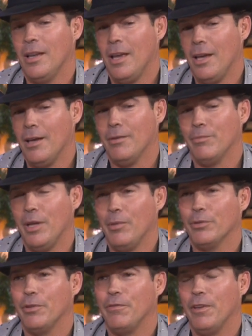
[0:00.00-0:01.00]
and be
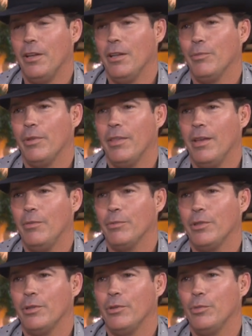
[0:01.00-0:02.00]
able to fit in with that
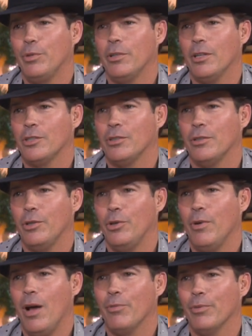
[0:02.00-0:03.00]
with the new production on the
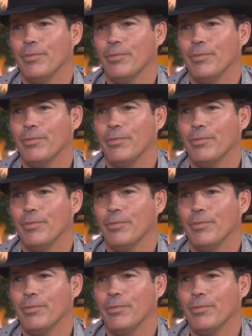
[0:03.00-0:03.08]
new album. Mm